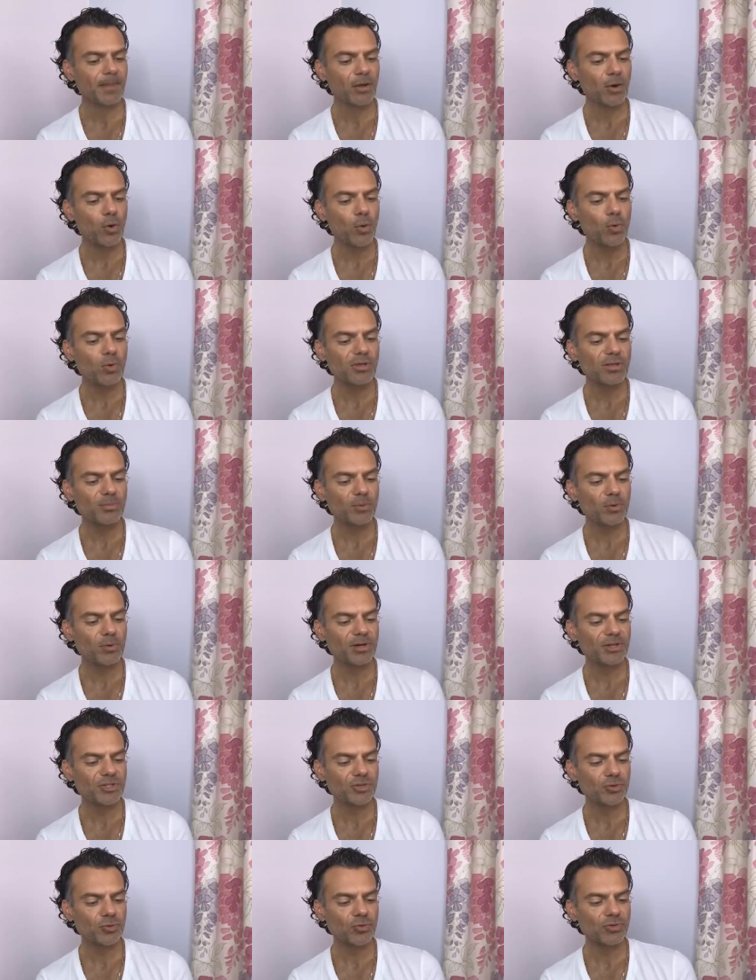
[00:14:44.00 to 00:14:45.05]
all the more
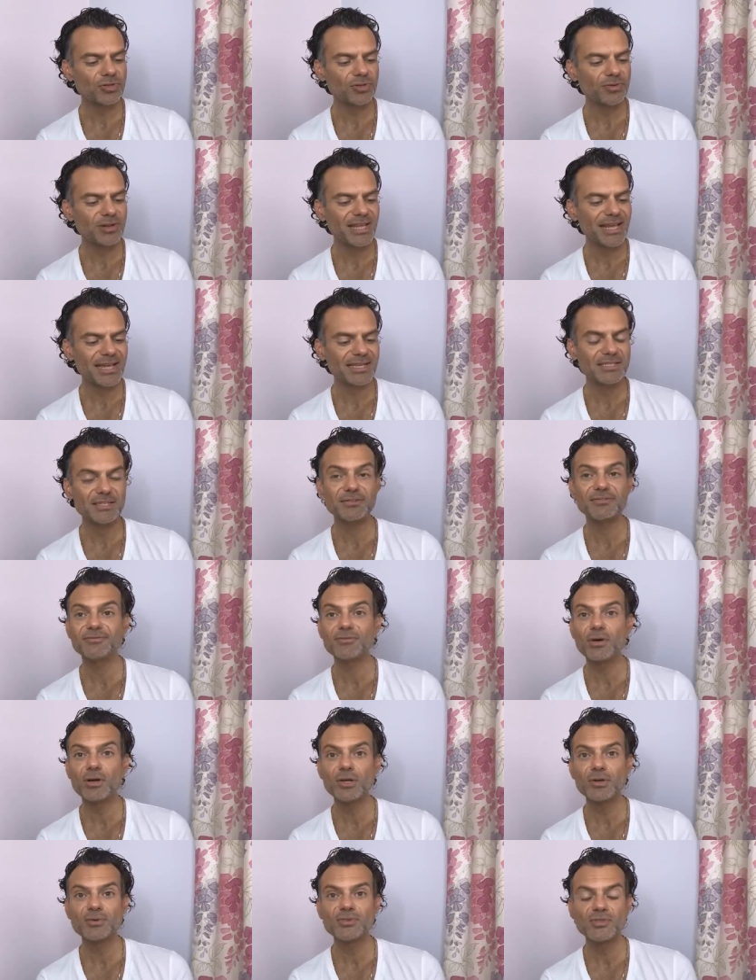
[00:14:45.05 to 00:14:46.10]
extraordinary as it
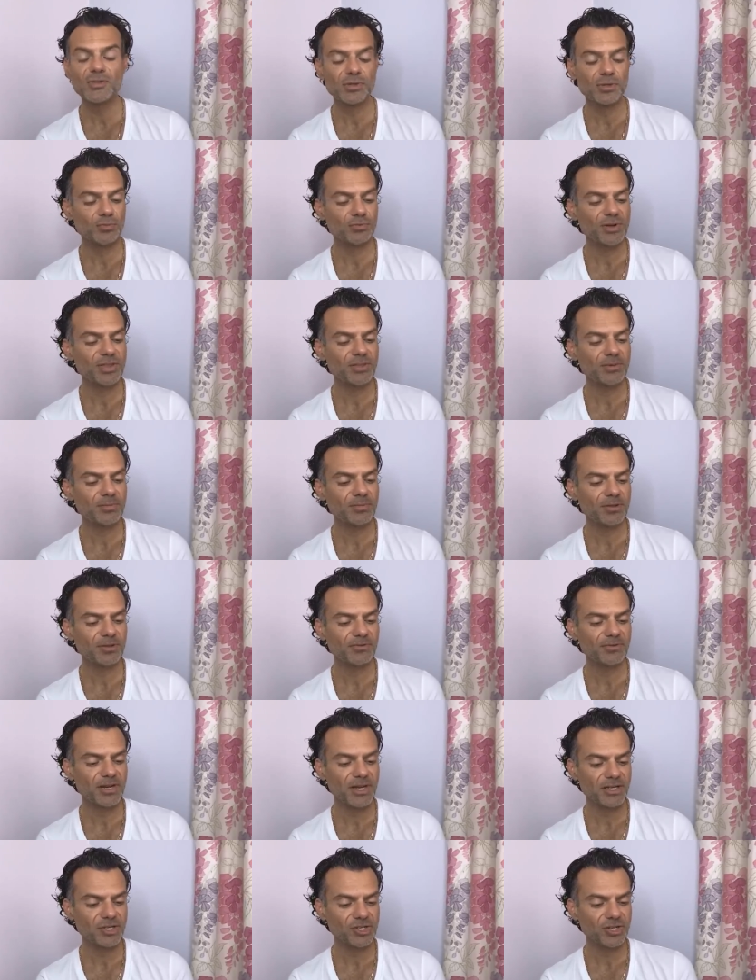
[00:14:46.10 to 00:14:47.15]
follows the rhythm of
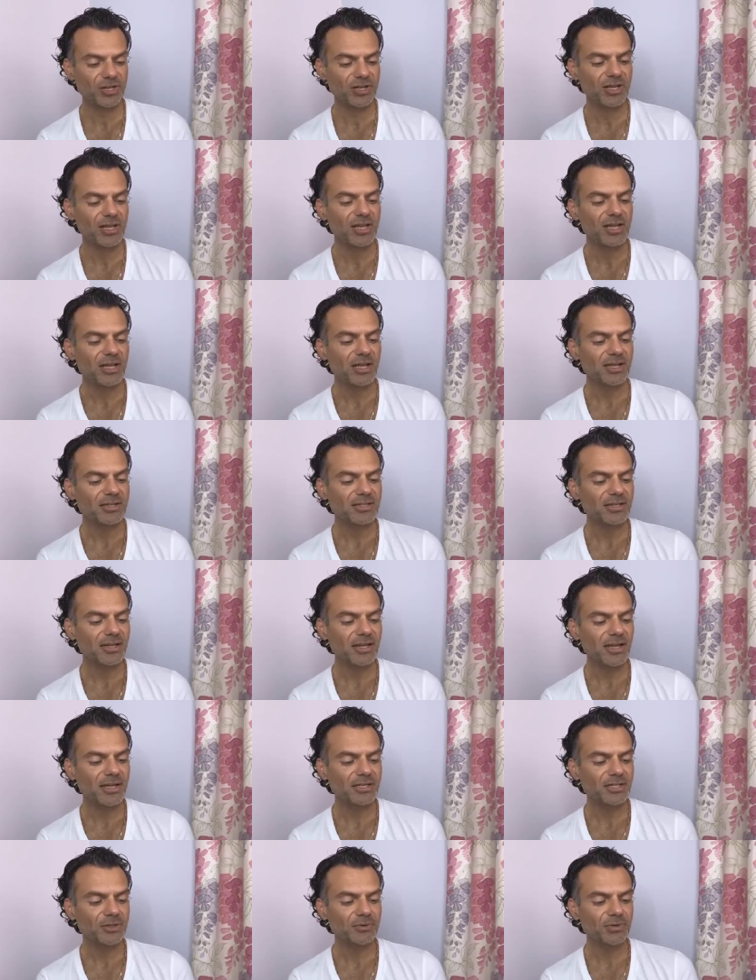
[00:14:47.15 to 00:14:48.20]
nature, a
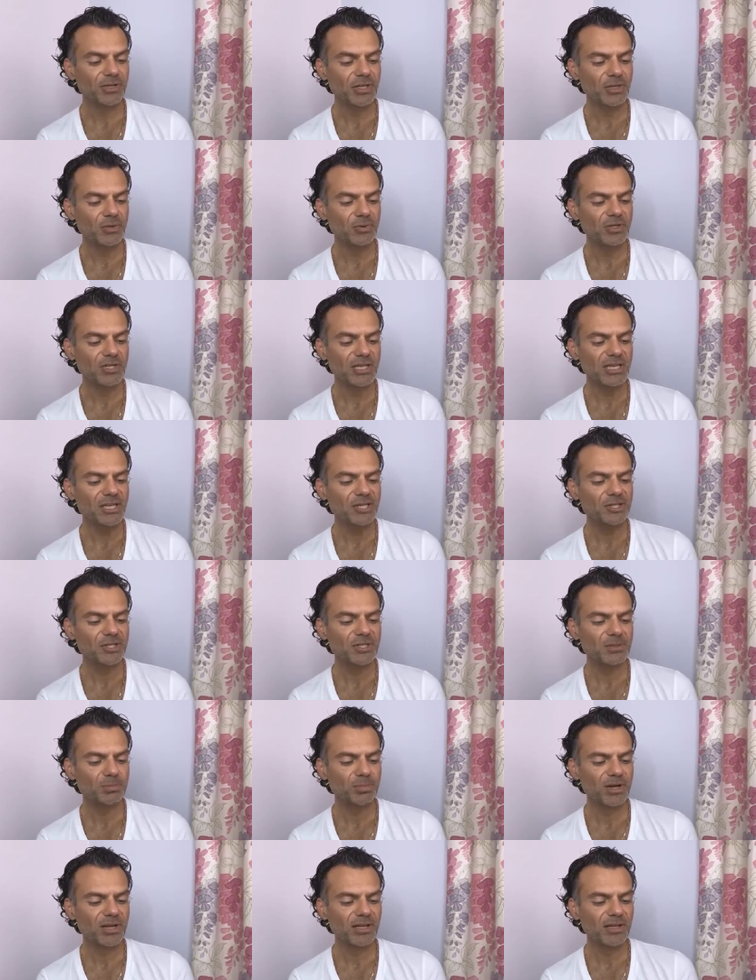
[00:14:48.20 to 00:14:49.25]
delight renewed each
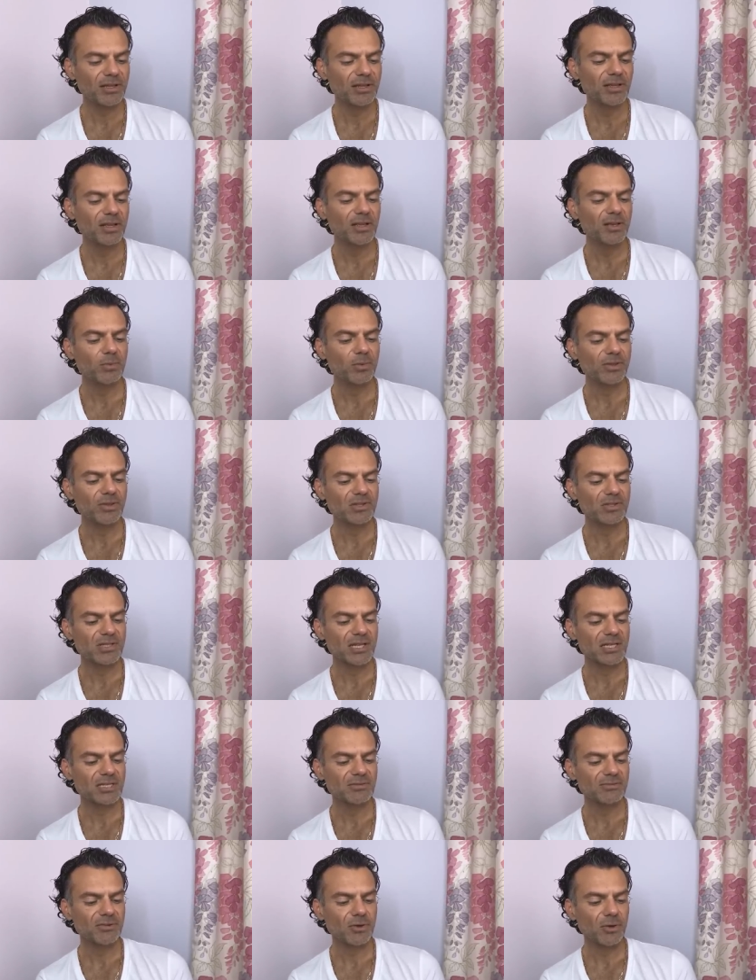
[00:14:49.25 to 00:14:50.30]
spring when the
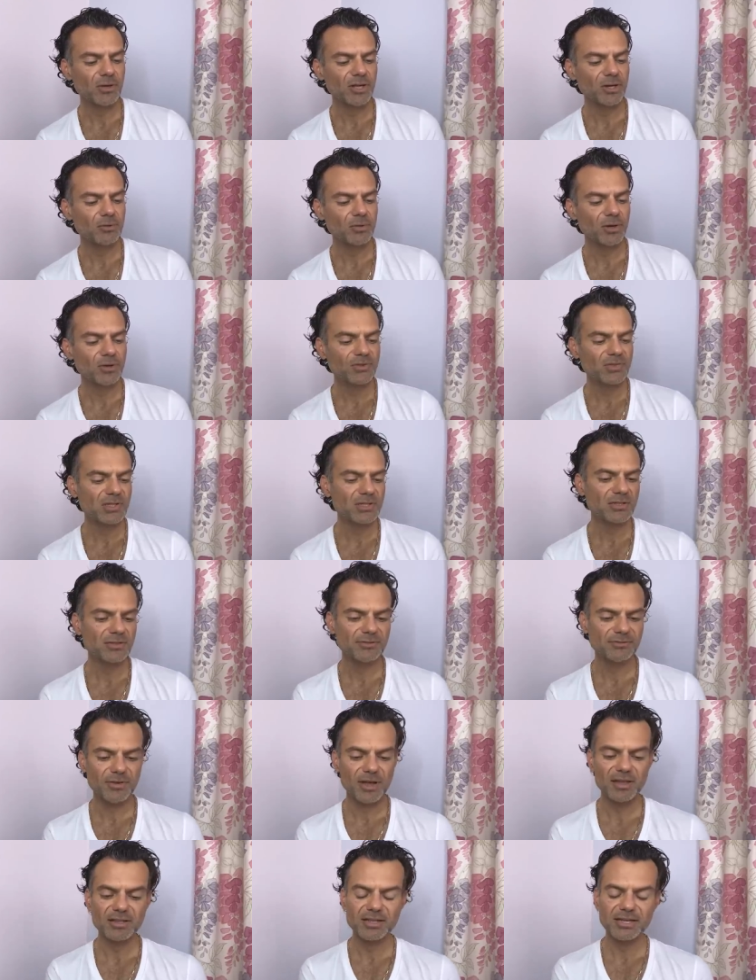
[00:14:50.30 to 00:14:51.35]
centifolia roses
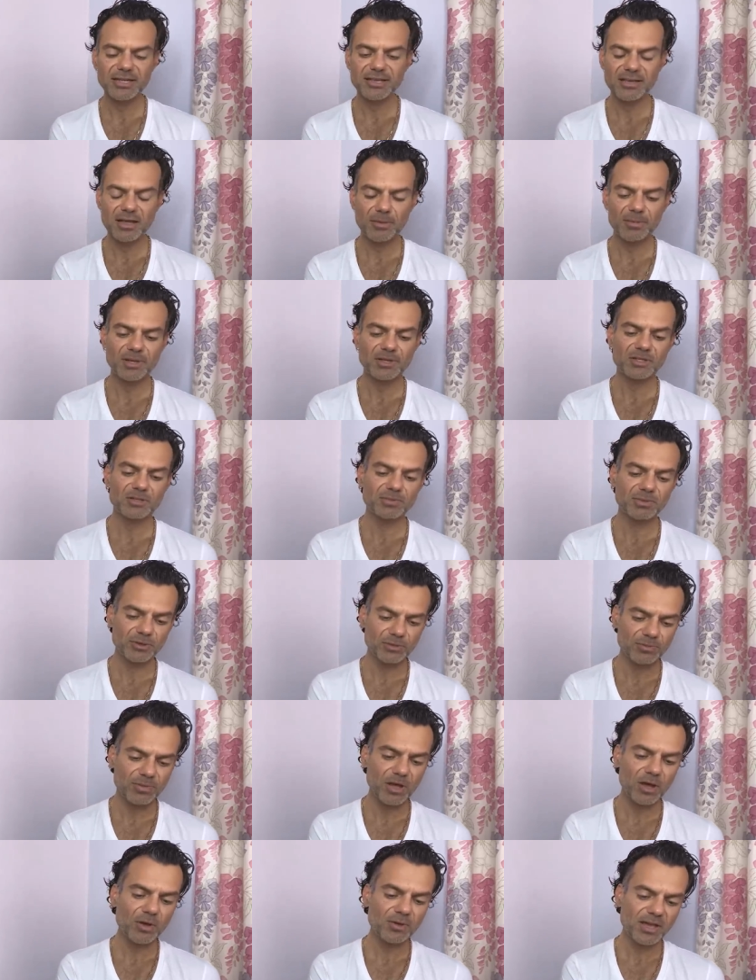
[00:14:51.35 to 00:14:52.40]
finally come into
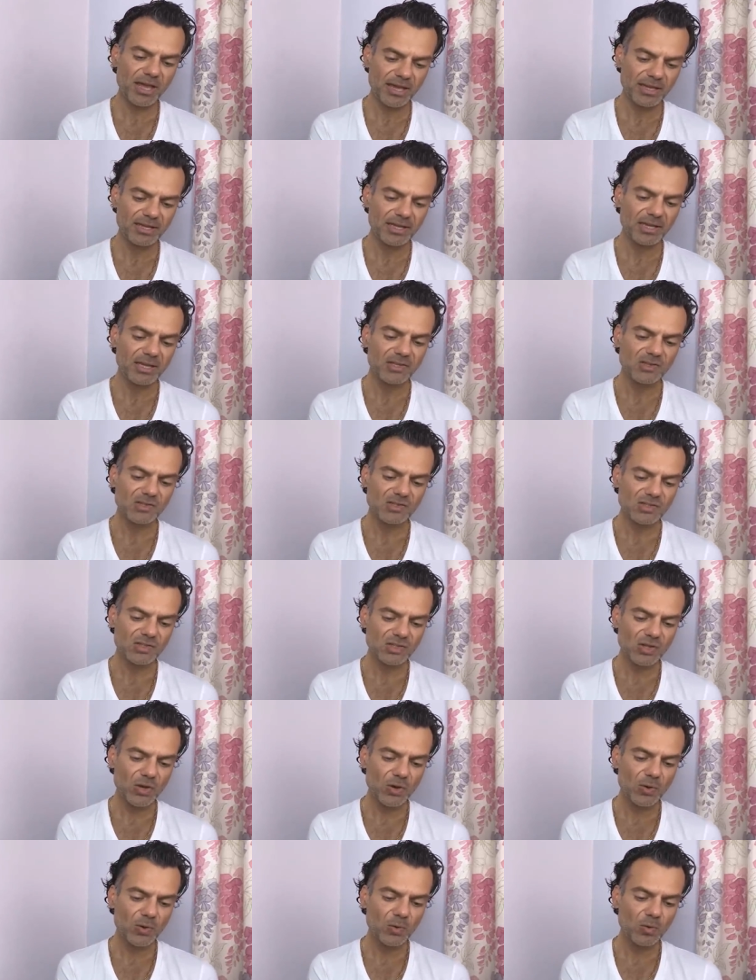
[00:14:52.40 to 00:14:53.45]
bloom. Okay,
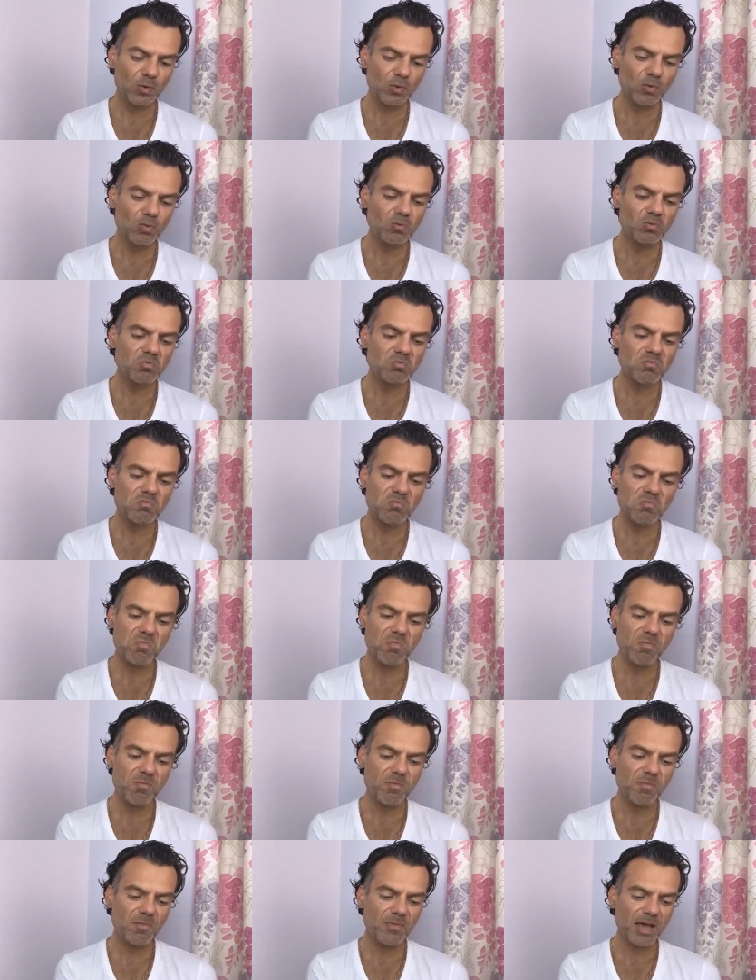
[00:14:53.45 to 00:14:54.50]
so
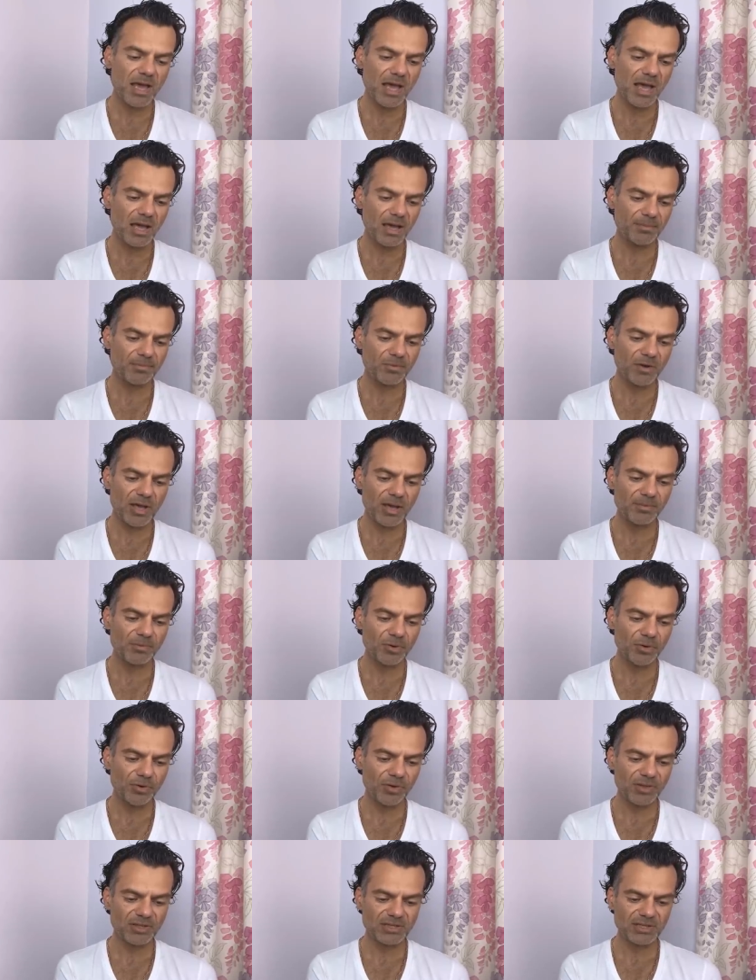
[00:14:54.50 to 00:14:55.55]
mm, I'm, I'm
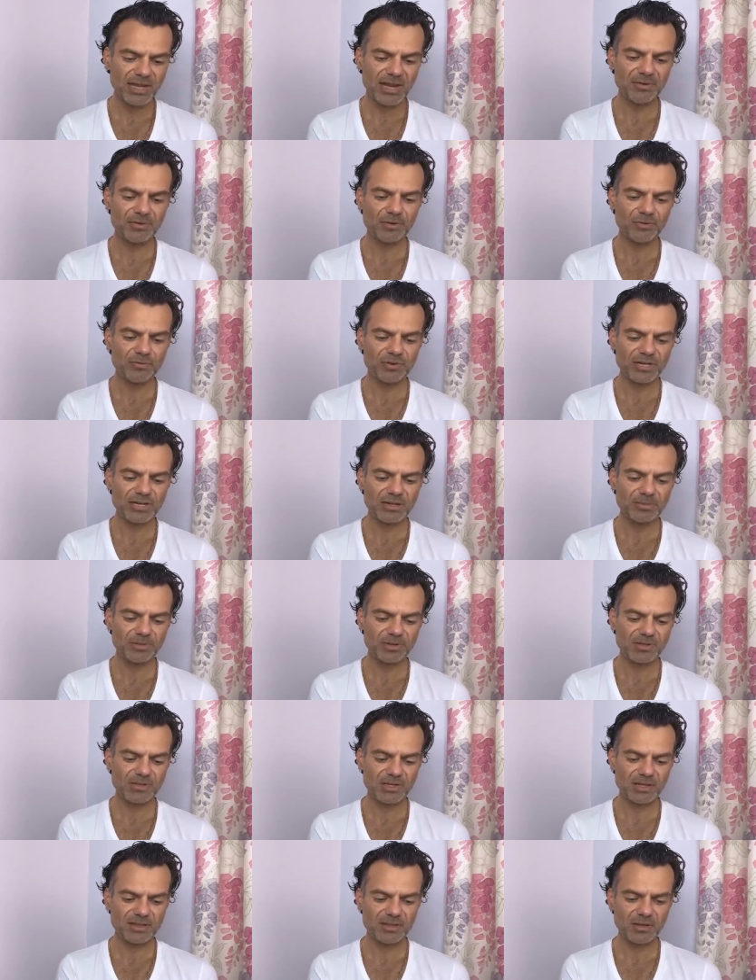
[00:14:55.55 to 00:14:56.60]
not going to carry on reading
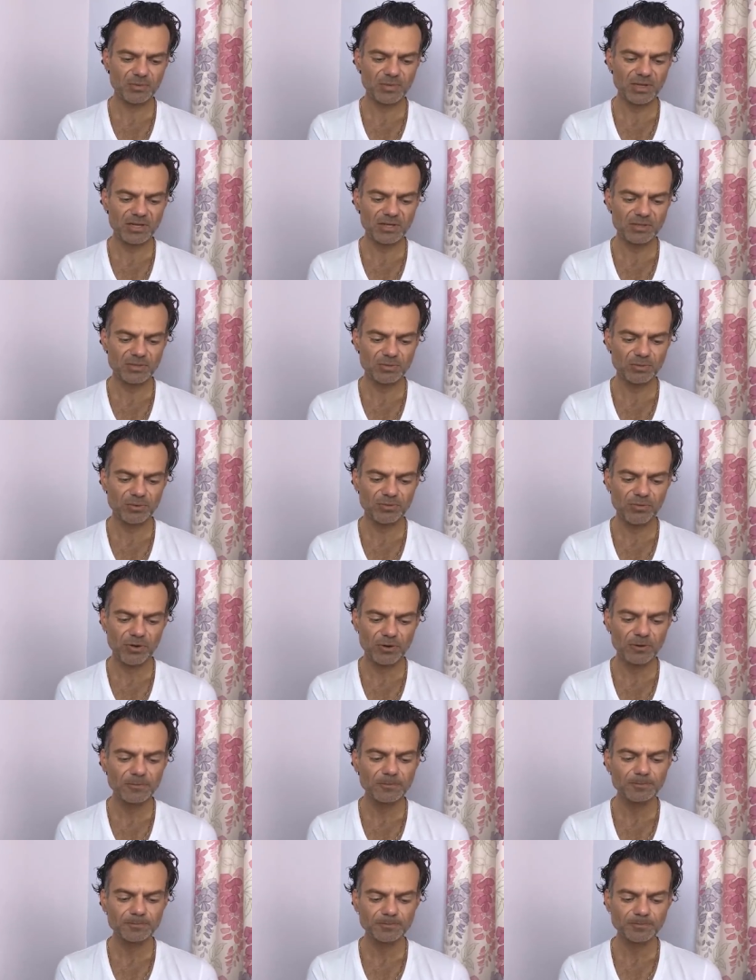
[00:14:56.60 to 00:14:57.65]
because I think we need to move on.